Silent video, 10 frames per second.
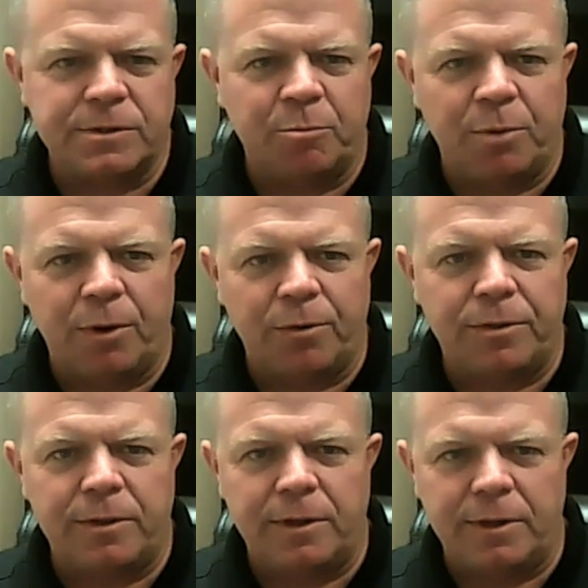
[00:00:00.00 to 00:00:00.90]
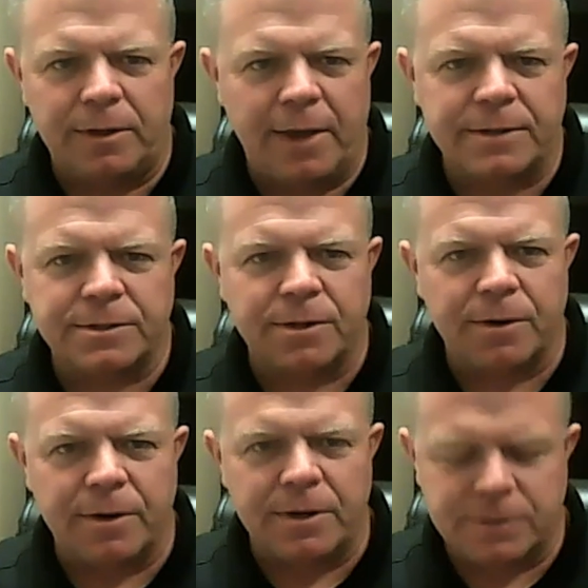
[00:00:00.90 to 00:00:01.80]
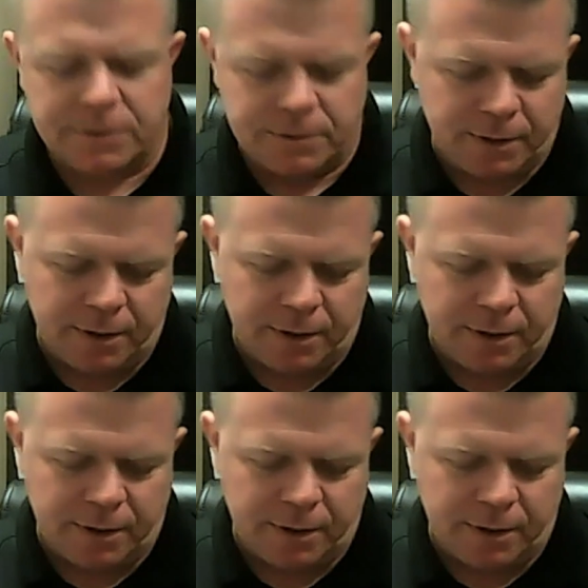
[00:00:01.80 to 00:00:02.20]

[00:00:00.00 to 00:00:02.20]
in both the A series.